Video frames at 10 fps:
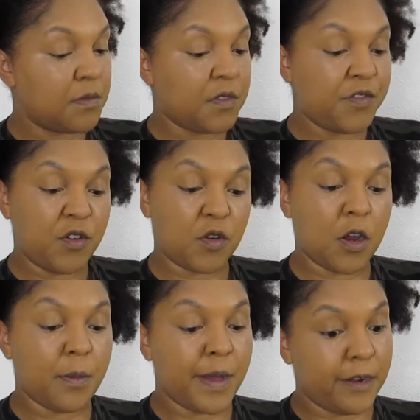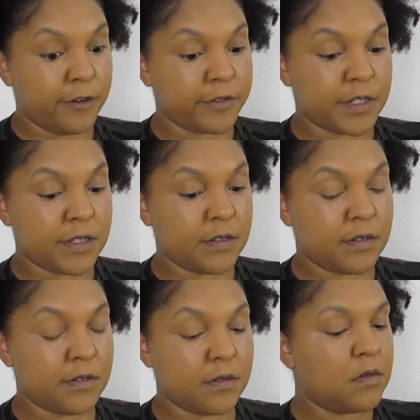if it'll come out.
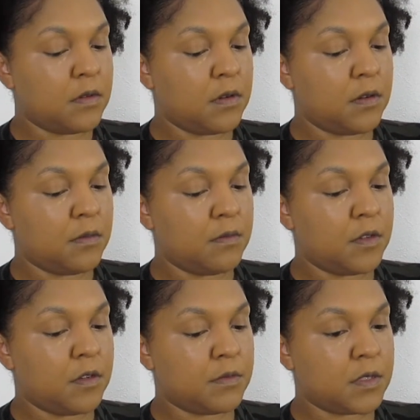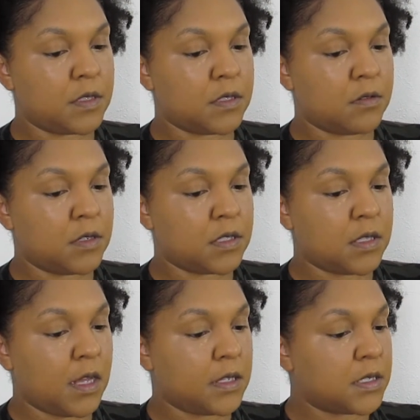Oh, this is on its
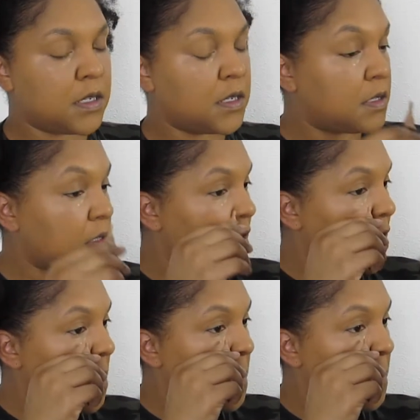last days. Okay.